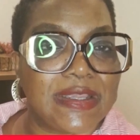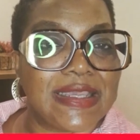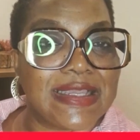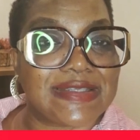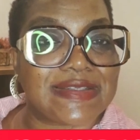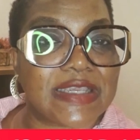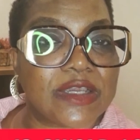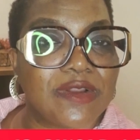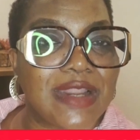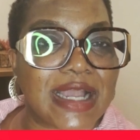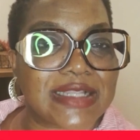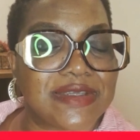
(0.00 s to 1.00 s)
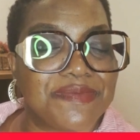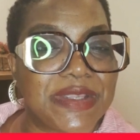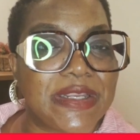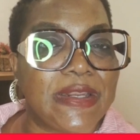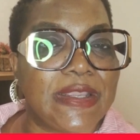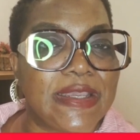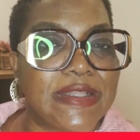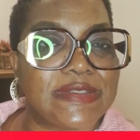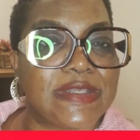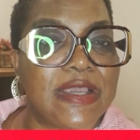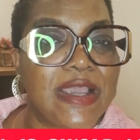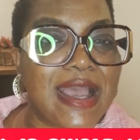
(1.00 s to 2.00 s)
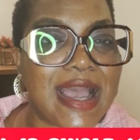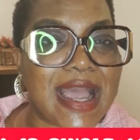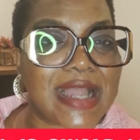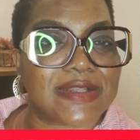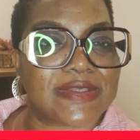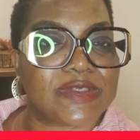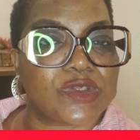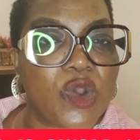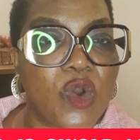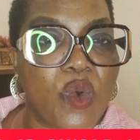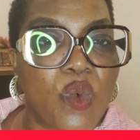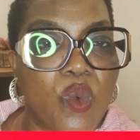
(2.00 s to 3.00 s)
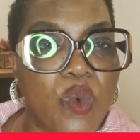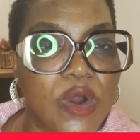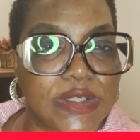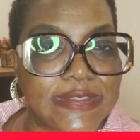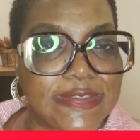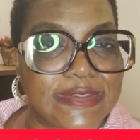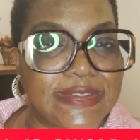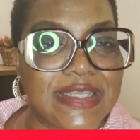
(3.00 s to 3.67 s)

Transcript: It's single acting, meaning it acts once,